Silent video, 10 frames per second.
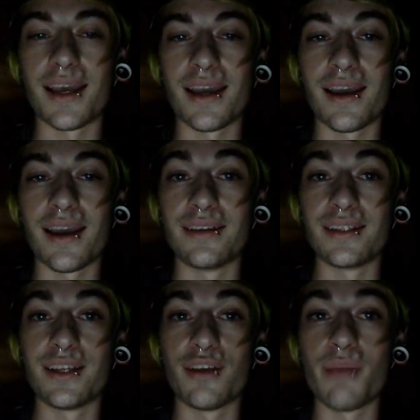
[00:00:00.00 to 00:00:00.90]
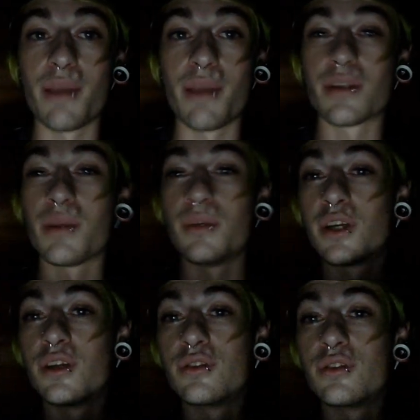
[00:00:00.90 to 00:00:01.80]
and you know, maybe some people are
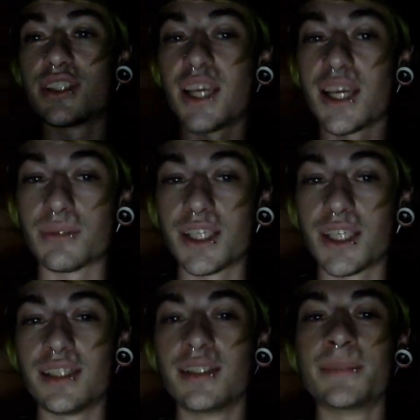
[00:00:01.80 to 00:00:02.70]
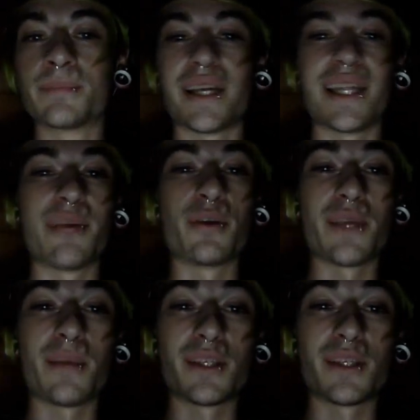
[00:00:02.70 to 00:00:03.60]
going through the same thing, and they want to be
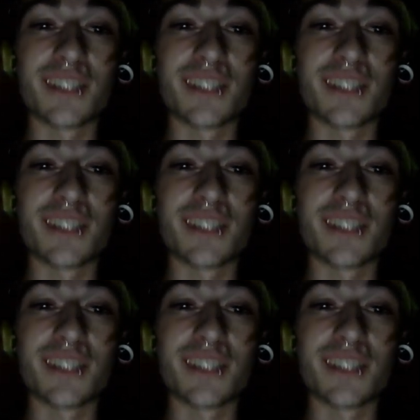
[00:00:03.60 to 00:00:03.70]
able to see